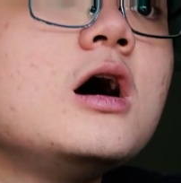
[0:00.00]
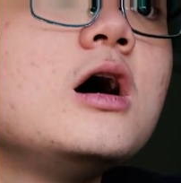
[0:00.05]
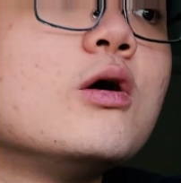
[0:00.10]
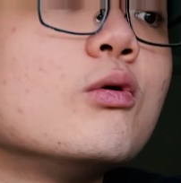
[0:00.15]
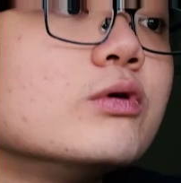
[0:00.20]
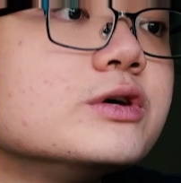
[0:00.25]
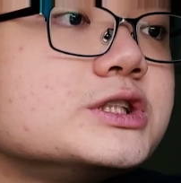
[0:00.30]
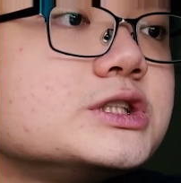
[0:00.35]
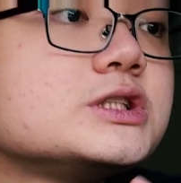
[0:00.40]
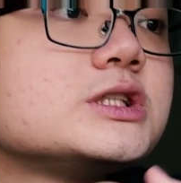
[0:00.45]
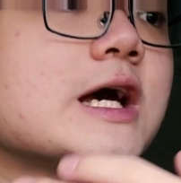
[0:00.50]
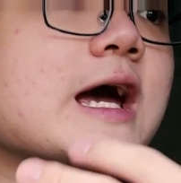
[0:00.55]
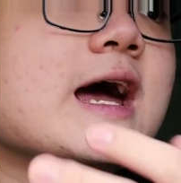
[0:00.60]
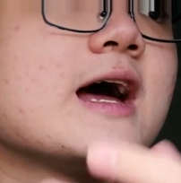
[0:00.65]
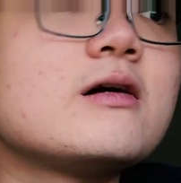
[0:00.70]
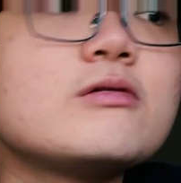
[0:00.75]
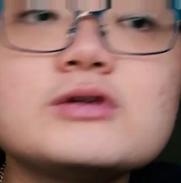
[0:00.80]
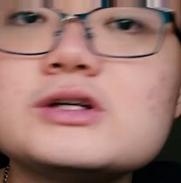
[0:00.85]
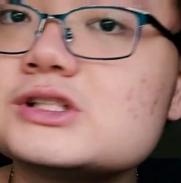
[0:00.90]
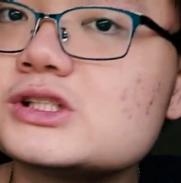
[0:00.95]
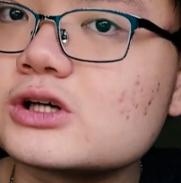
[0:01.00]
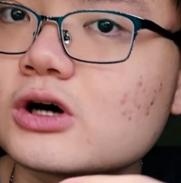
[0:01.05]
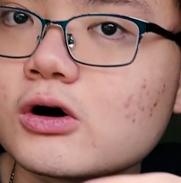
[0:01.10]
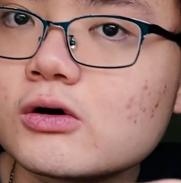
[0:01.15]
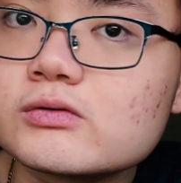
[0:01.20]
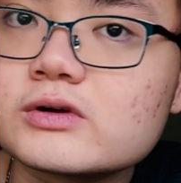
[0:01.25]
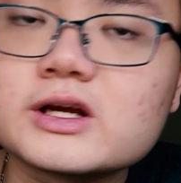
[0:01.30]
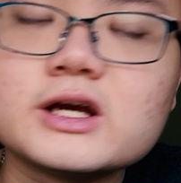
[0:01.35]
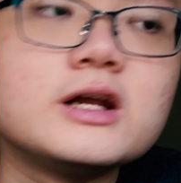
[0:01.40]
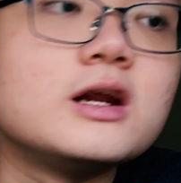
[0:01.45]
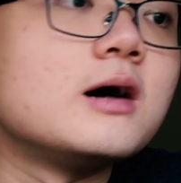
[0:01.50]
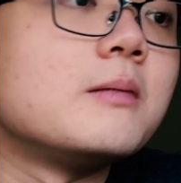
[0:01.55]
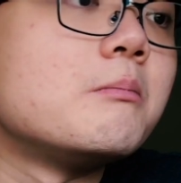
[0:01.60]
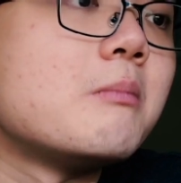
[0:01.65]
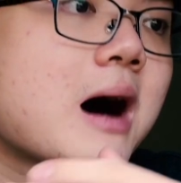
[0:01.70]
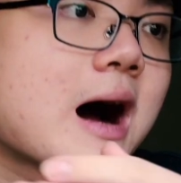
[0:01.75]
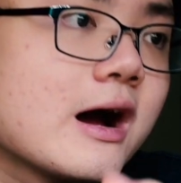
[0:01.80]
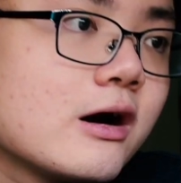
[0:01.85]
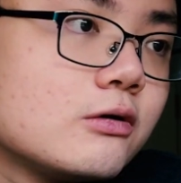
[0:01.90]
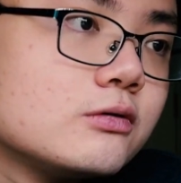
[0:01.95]
which can result in a
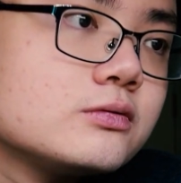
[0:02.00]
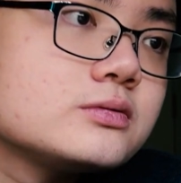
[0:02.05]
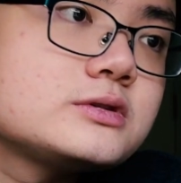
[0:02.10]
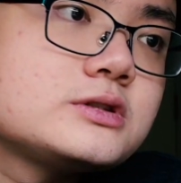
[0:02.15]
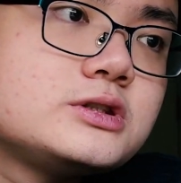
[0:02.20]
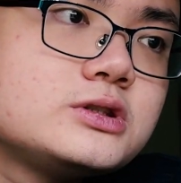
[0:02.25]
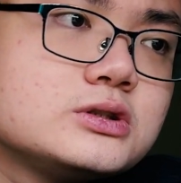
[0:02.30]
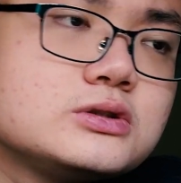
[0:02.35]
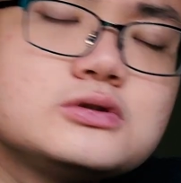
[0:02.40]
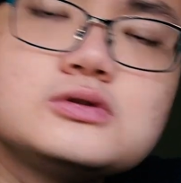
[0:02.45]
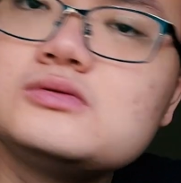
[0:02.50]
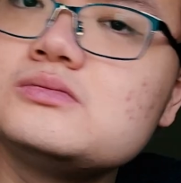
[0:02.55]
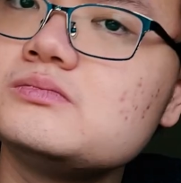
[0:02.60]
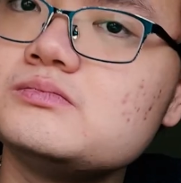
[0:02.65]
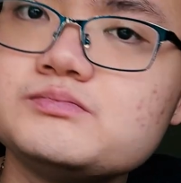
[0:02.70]
mild to